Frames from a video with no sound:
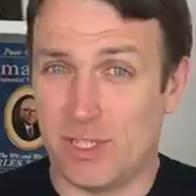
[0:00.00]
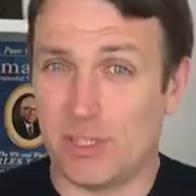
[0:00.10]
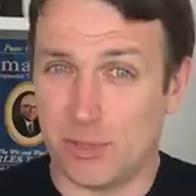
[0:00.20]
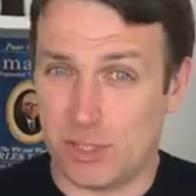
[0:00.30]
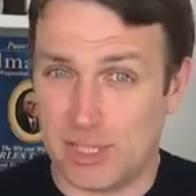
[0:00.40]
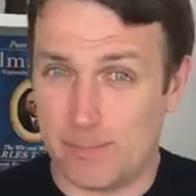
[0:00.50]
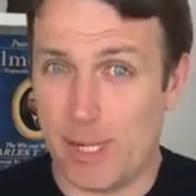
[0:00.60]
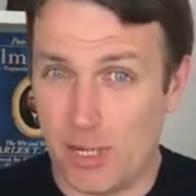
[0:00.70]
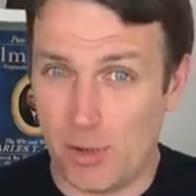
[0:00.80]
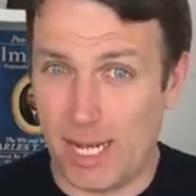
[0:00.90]
versus
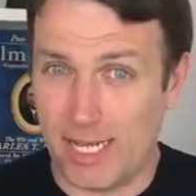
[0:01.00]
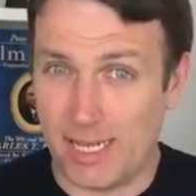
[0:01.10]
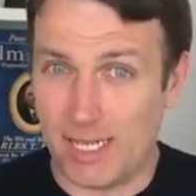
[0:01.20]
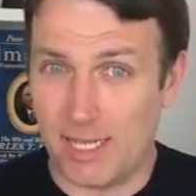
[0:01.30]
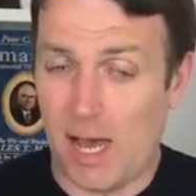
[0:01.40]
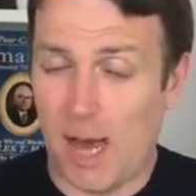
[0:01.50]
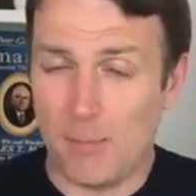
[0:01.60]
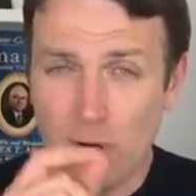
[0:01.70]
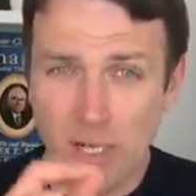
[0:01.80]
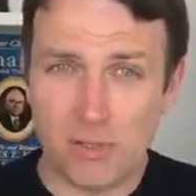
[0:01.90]
speculating. I'm
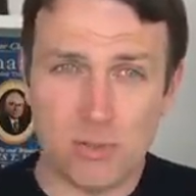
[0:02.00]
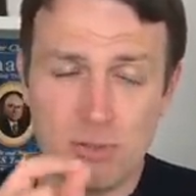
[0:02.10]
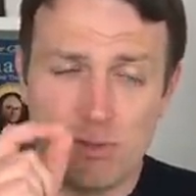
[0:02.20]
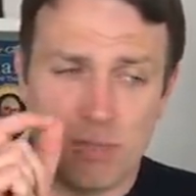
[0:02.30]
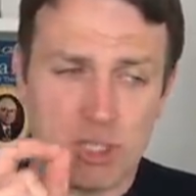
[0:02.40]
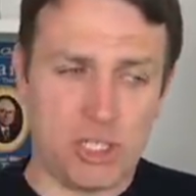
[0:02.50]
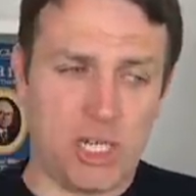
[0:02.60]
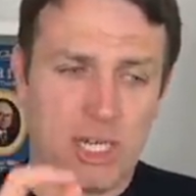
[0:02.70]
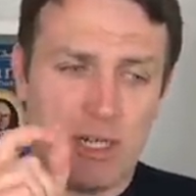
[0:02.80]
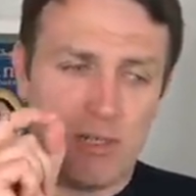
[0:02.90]
going to
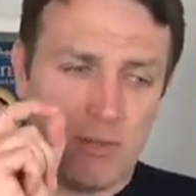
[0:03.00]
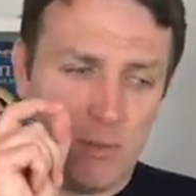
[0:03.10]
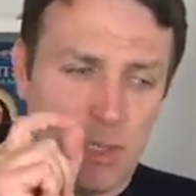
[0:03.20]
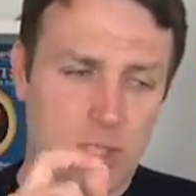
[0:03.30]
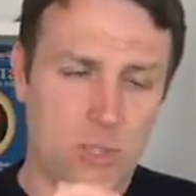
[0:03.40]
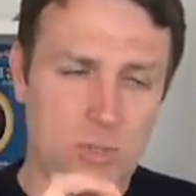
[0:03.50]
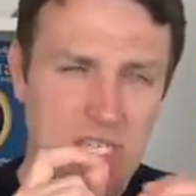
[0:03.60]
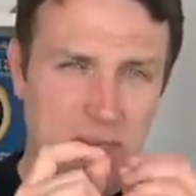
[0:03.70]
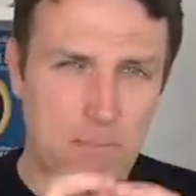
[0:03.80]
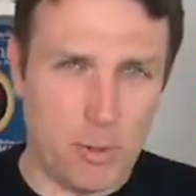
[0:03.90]
share with you the
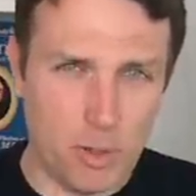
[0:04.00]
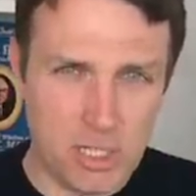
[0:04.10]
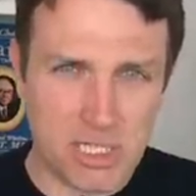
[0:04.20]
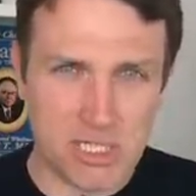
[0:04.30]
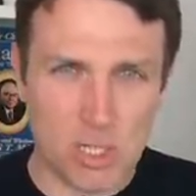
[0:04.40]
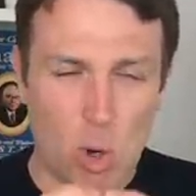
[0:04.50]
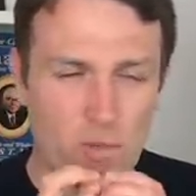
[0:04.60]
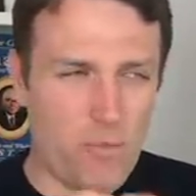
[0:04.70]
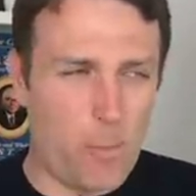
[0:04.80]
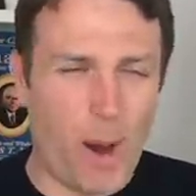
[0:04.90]
importance
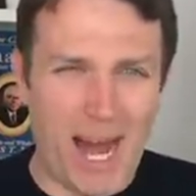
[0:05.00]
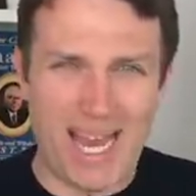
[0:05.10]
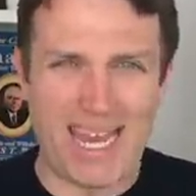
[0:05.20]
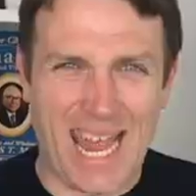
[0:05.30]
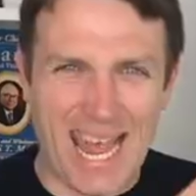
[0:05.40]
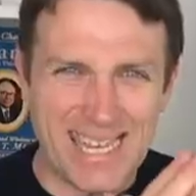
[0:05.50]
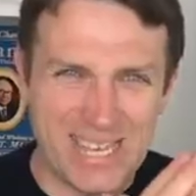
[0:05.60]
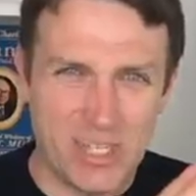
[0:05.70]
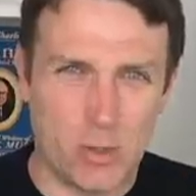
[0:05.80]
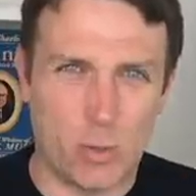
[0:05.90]
of buying at
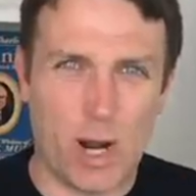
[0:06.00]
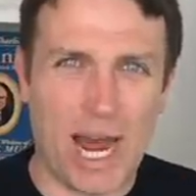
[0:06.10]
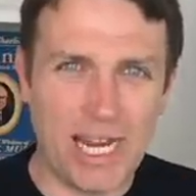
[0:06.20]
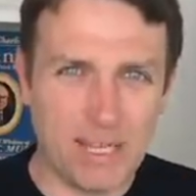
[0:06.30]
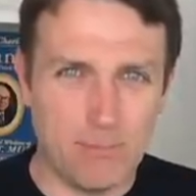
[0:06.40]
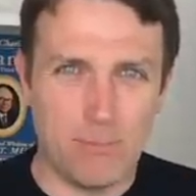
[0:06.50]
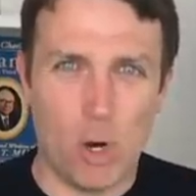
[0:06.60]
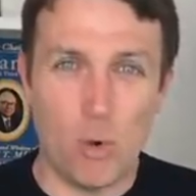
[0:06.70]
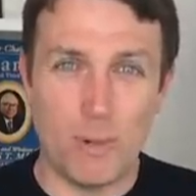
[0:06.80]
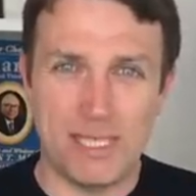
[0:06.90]
the right
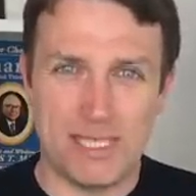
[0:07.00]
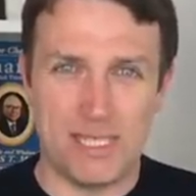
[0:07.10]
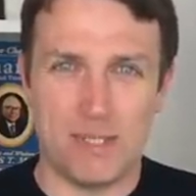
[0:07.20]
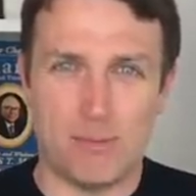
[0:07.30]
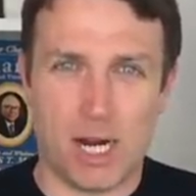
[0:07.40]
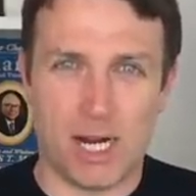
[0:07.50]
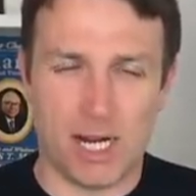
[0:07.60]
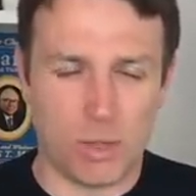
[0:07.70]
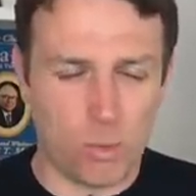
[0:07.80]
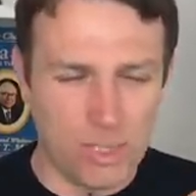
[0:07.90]
moment in the
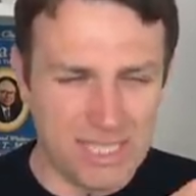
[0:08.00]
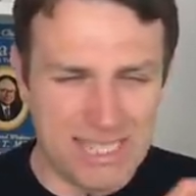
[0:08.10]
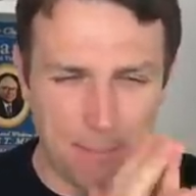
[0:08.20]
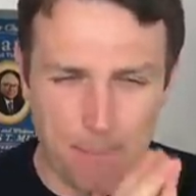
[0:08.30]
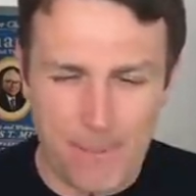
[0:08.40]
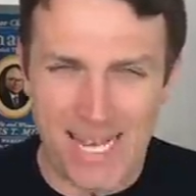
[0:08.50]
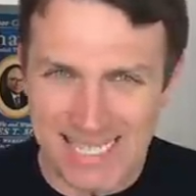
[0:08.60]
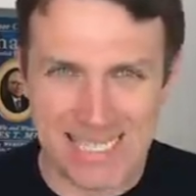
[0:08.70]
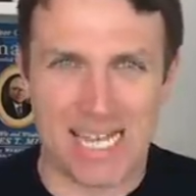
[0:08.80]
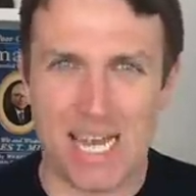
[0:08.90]
market. What's the
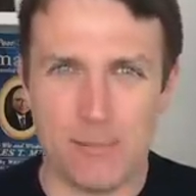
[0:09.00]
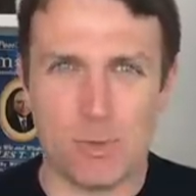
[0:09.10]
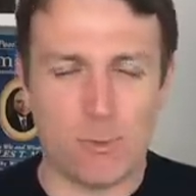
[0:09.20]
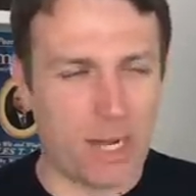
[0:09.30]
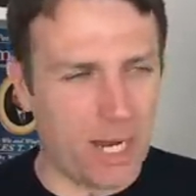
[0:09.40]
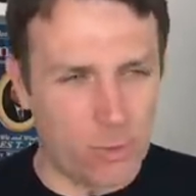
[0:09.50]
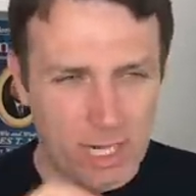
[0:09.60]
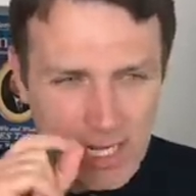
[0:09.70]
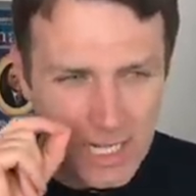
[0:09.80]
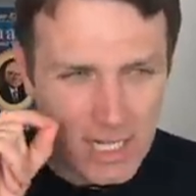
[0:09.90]
best time to buy,
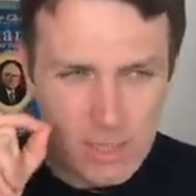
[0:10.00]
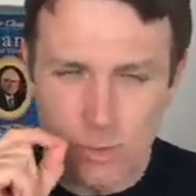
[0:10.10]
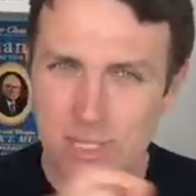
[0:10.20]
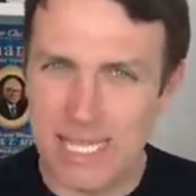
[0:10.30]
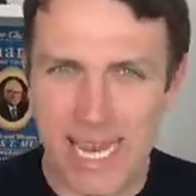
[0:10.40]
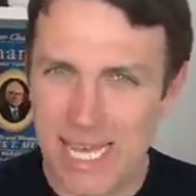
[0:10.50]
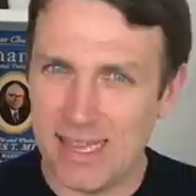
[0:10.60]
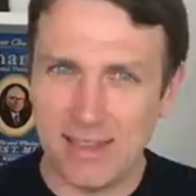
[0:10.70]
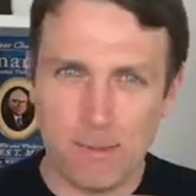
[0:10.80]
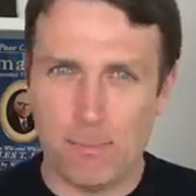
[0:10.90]
really, to
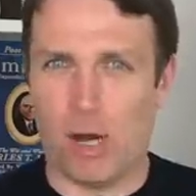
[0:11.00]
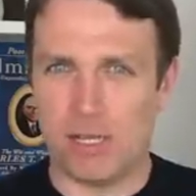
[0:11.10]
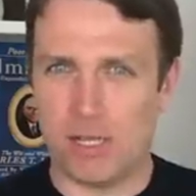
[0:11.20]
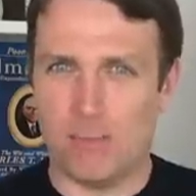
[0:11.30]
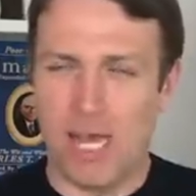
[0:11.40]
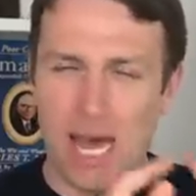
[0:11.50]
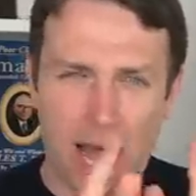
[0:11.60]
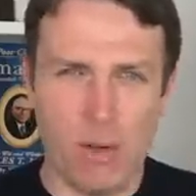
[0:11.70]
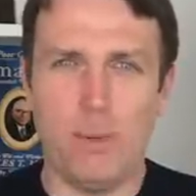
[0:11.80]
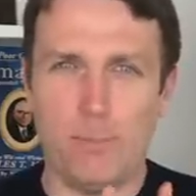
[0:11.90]
nail the bottom,
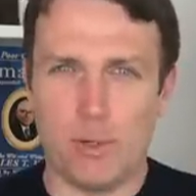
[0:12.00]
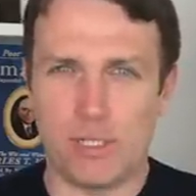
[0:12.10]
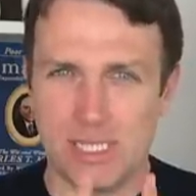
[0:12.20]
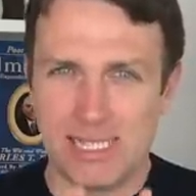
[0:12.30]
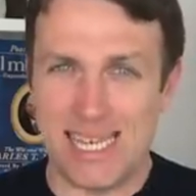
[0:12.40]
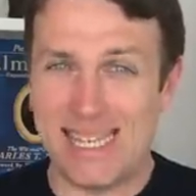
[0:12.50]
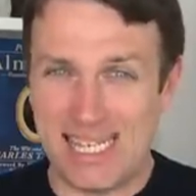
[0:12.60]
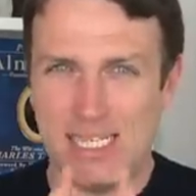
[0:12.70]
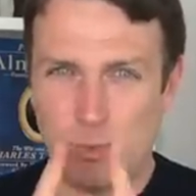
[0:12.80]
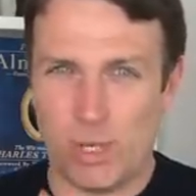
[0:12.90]
how important that
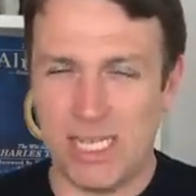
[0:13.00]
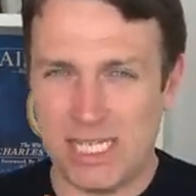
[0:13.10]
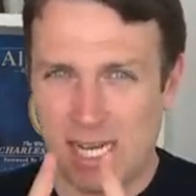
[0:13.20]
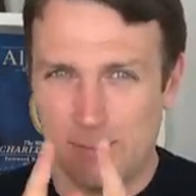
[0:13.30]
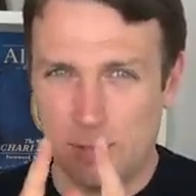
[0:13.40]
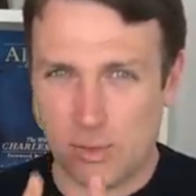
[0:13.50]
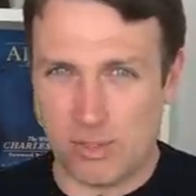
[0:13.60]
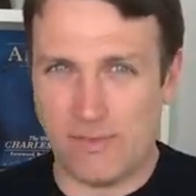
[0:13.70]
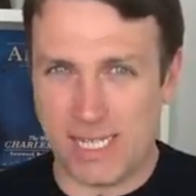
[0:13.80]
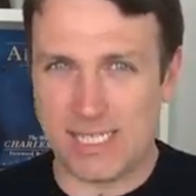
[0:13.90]
is when it comes to
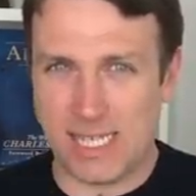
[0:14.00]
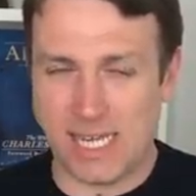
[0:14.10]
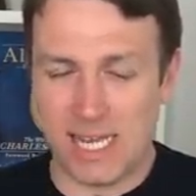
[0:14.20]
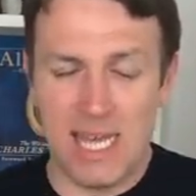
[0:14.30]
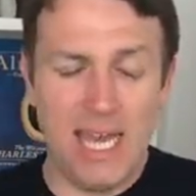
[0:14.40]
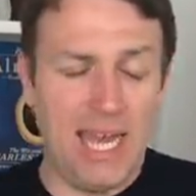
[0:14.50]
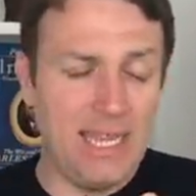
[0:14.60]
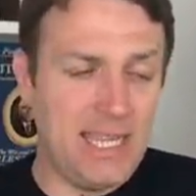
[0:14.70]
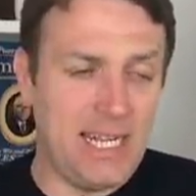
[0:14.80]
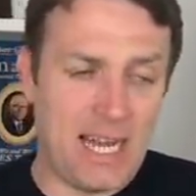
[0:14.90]
investing. And
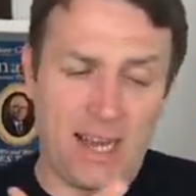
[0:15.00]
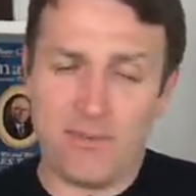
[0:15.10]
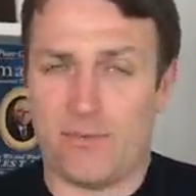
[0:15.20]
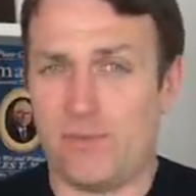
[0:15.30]
then I've